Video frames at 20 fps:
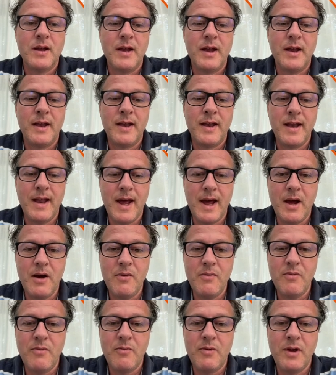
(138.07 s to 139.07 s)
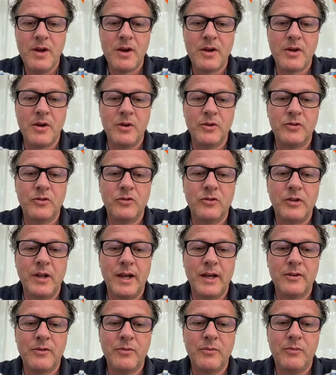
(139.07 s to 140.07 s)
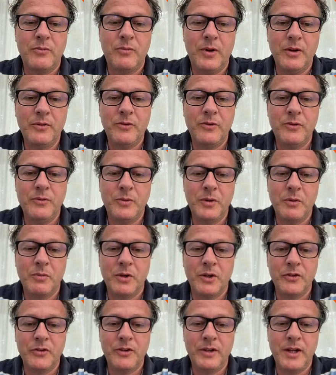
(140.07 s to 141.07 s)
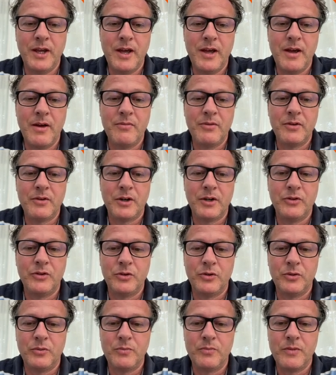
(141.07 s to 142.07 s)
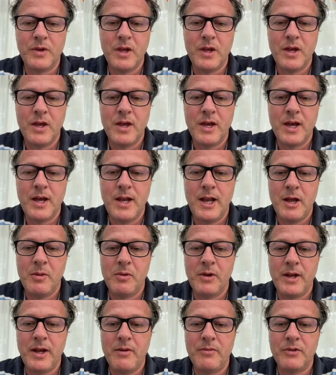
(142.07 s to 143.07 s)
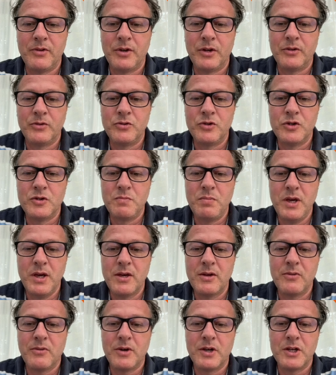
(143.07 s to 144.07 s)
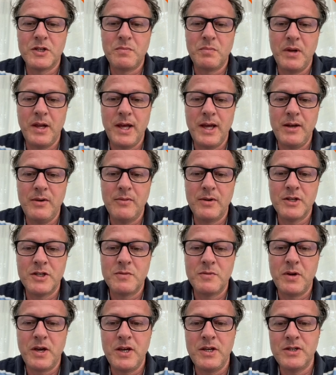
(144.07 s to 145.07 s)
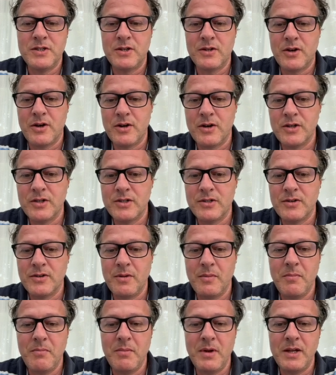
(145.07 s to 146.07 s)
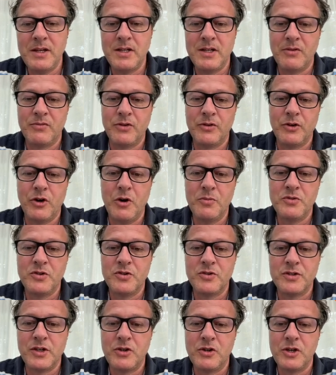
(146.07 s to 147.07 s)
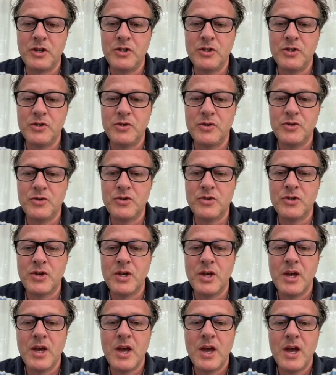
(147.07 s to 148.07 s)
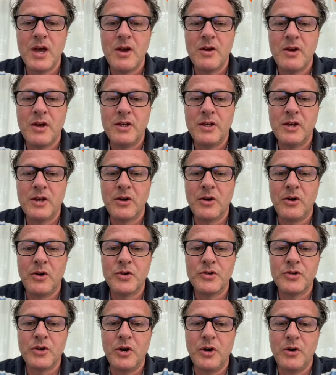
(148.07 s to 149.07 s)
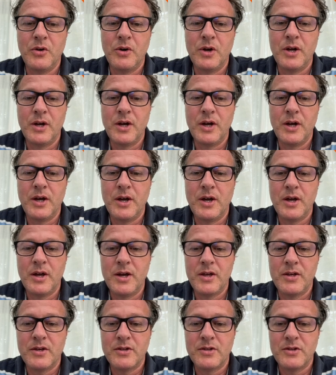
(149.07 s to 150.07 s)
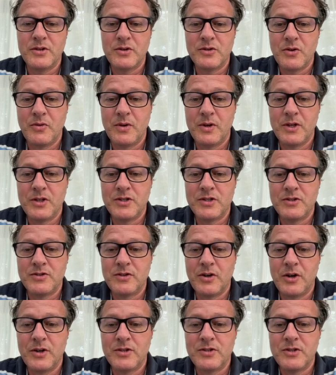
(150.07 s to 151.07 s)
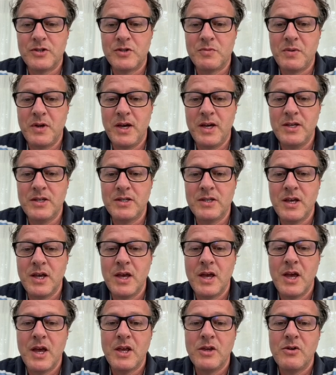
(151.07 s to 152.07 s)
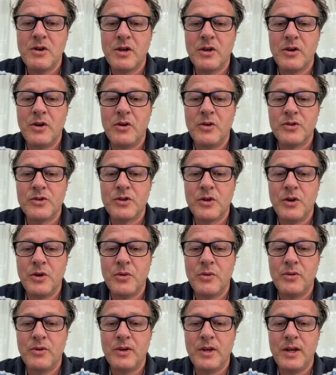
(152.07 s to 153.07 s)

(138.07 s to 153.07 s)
And now we are going to select what we want the avatar to do. Enable an avatar to speak or explain when a space starts. There are many different options that you can use. You can also, so when it starts the space, you can also